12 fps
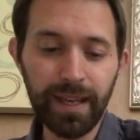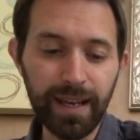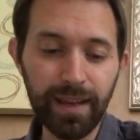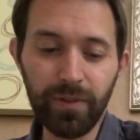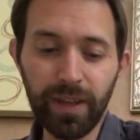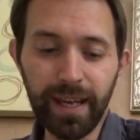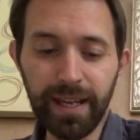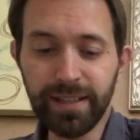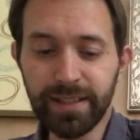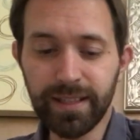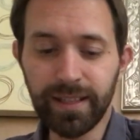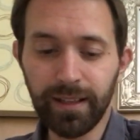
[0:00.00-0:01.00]
In the
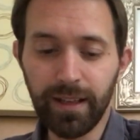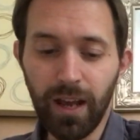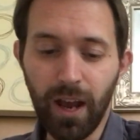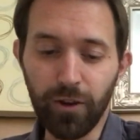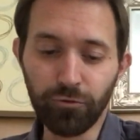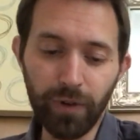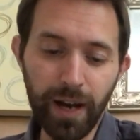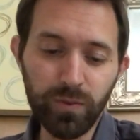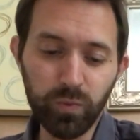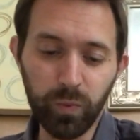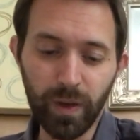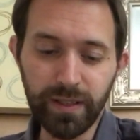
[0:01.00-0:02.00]
east, a red
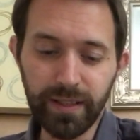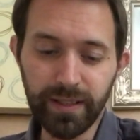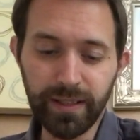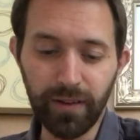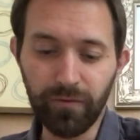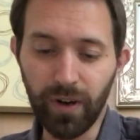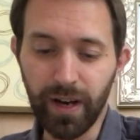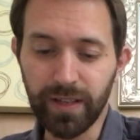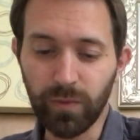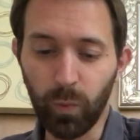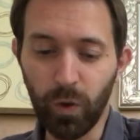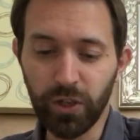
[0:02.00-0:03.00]
winter sunrise
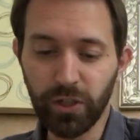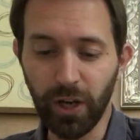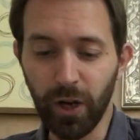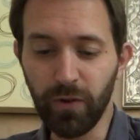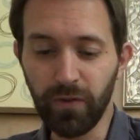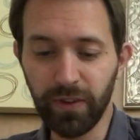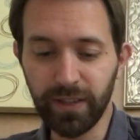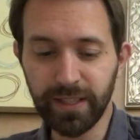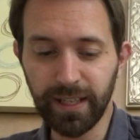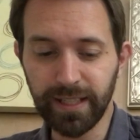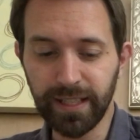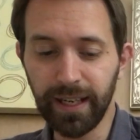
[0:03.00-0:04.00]
washed over the
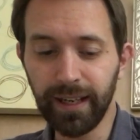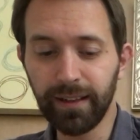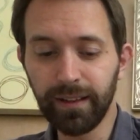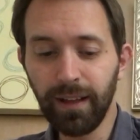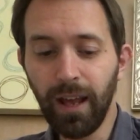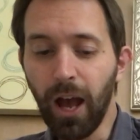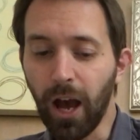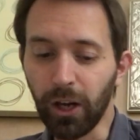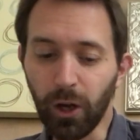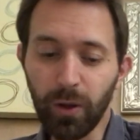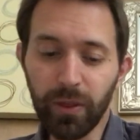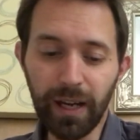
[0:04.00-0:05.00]
city.
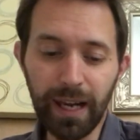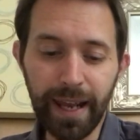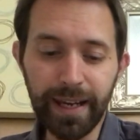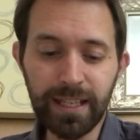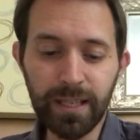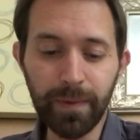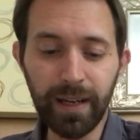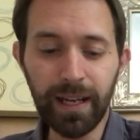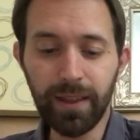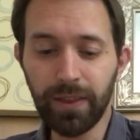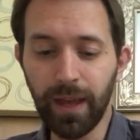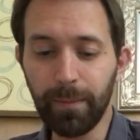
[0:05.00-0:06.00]
Along the lanes
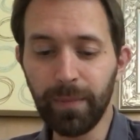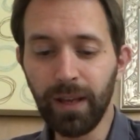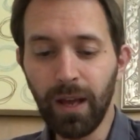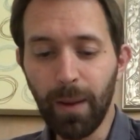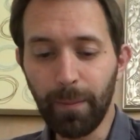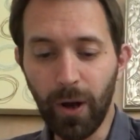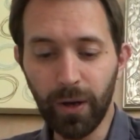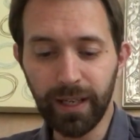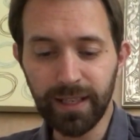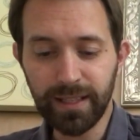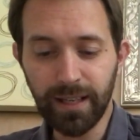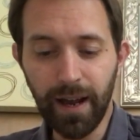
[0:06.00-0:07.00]
beneath them,
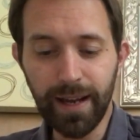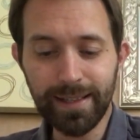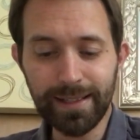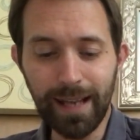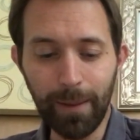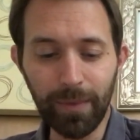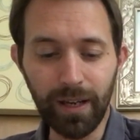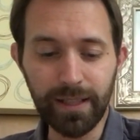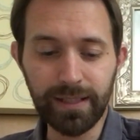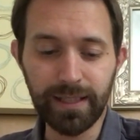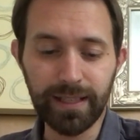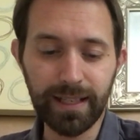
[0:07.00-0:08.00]
pocket-sized
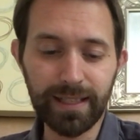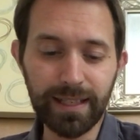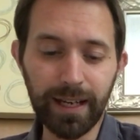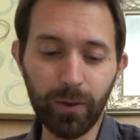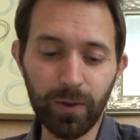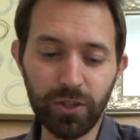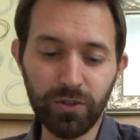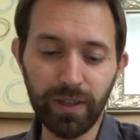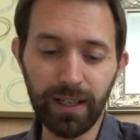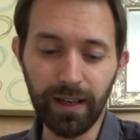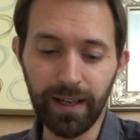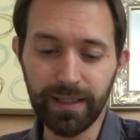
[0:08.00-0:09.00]
lamplighters extinguished
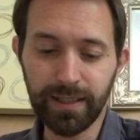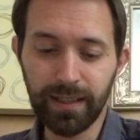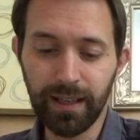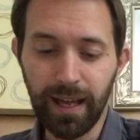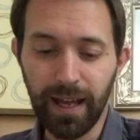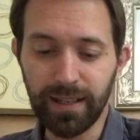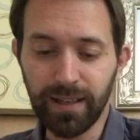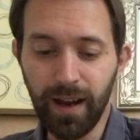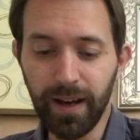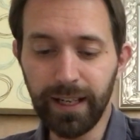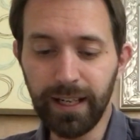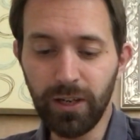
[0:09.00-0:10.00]
streetlights, and
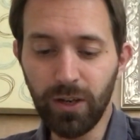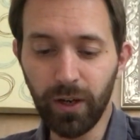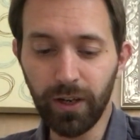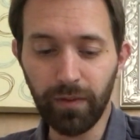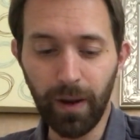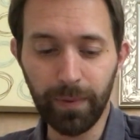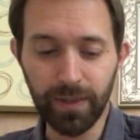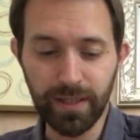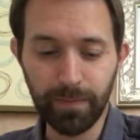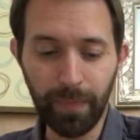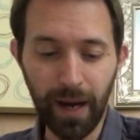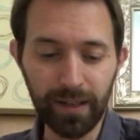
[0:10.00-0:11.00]
tiny knocker-uppers
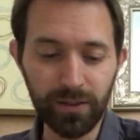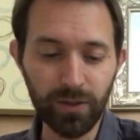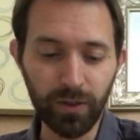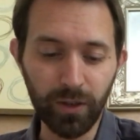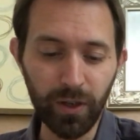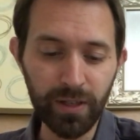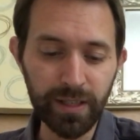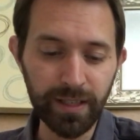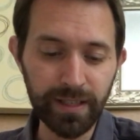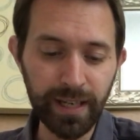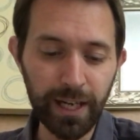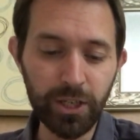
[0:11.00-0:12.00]
banged on
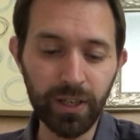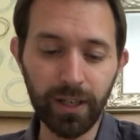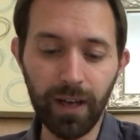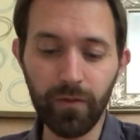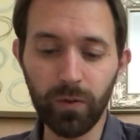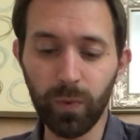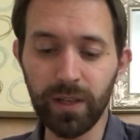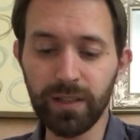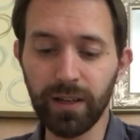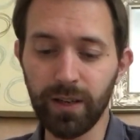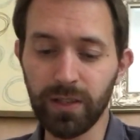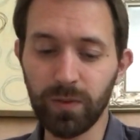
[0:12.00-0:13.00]
condensation-covered
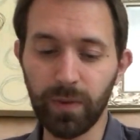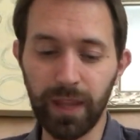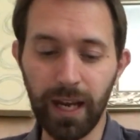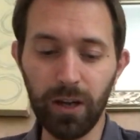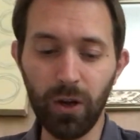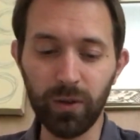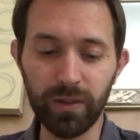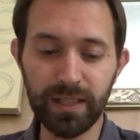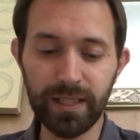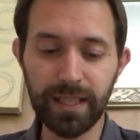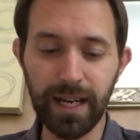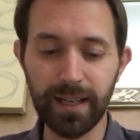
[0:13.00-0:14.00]
windows with their long
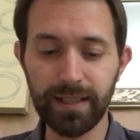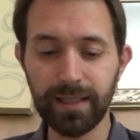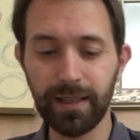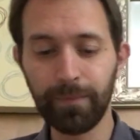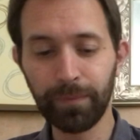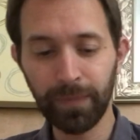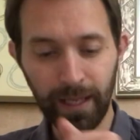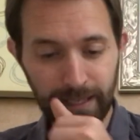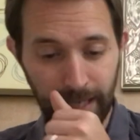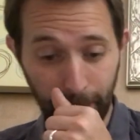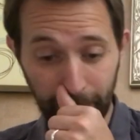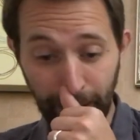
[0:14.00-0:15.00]
sticks,
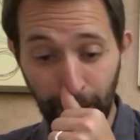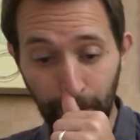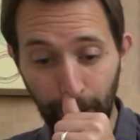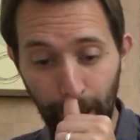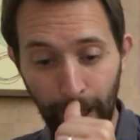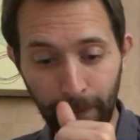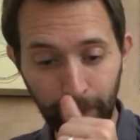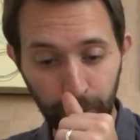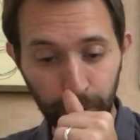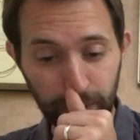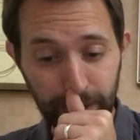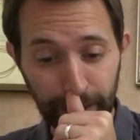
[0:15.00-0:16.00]
tapping out alarm
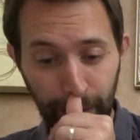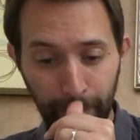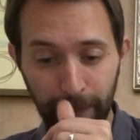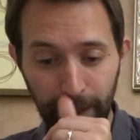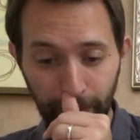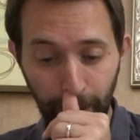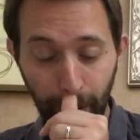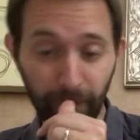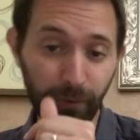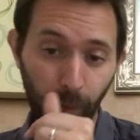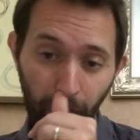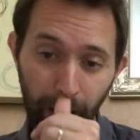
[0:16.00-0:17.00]
calls to get people up
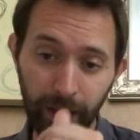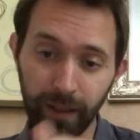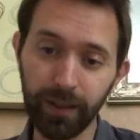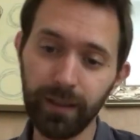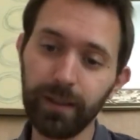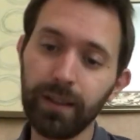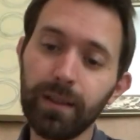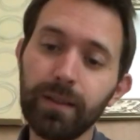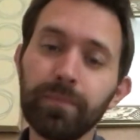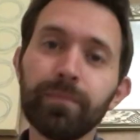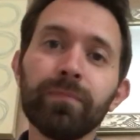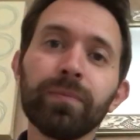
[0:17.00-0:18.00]
for work.
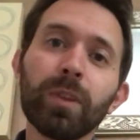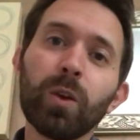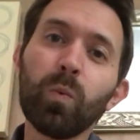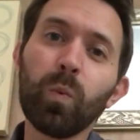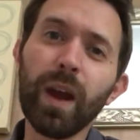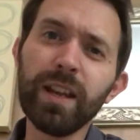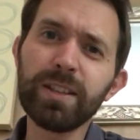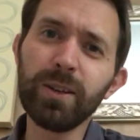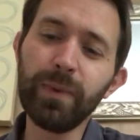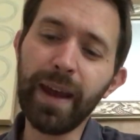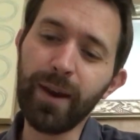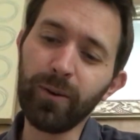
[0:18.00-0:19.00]
"Where to
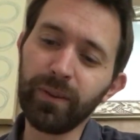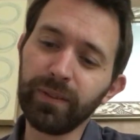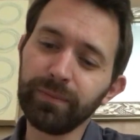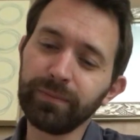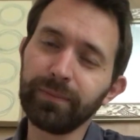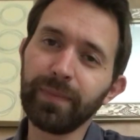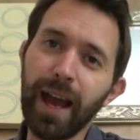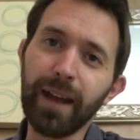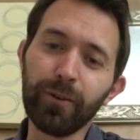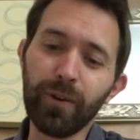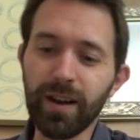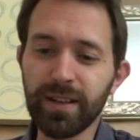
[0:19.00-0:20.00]
now?"
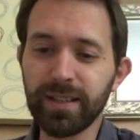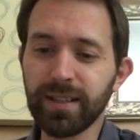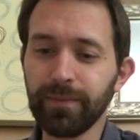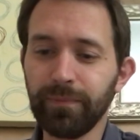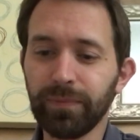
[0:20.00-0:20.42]
Anna asked.